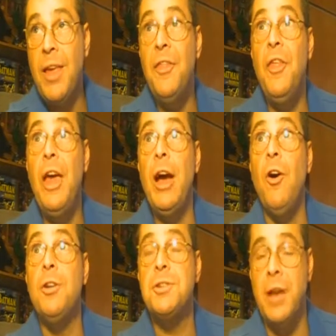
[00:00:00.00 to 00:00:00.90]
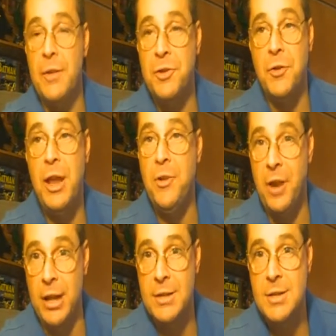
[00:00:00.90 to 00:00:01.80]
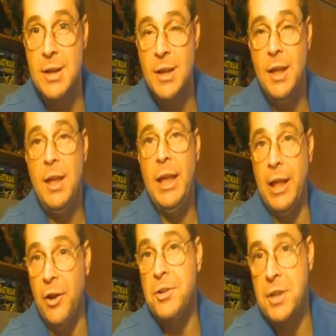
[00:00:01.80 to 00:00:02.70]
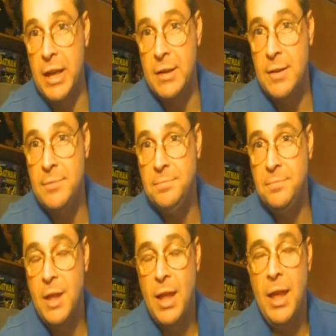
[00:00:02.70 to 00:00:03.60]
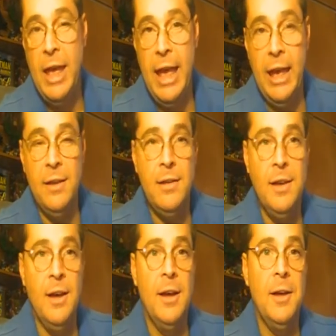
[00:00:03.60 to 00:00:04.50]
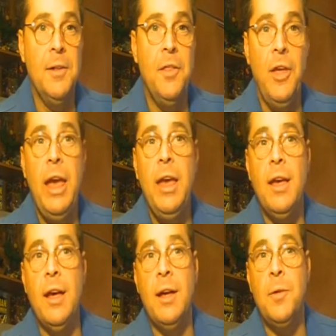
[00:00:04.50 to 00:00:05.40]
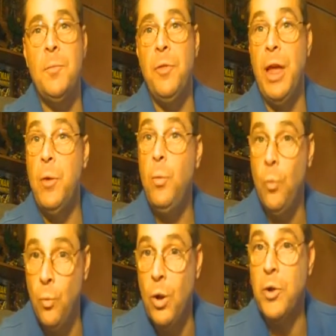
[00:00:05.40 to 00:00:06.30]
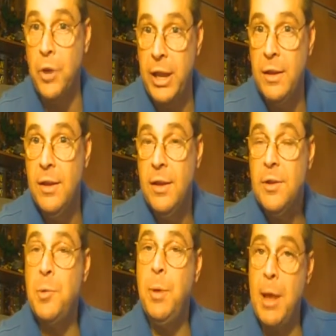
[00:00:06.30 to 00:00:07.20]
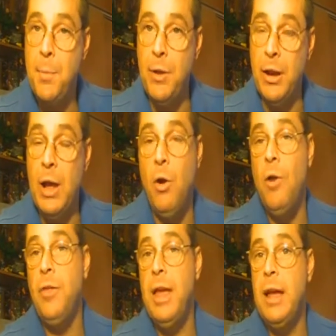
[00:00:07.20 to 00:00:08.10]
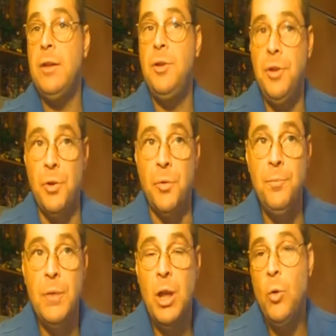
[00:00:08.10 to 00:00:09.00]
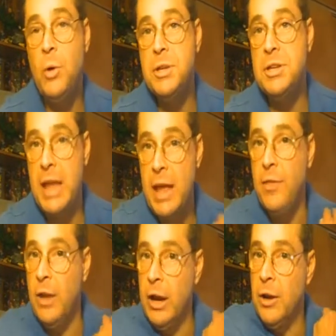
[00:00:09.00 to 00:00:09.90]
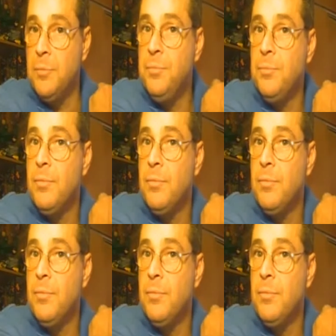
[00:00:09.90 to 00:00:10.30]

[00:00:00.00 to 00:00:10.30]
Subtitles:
They also have screen credits in our skit, and they agreed to be up there. Now, all they had to do was stand there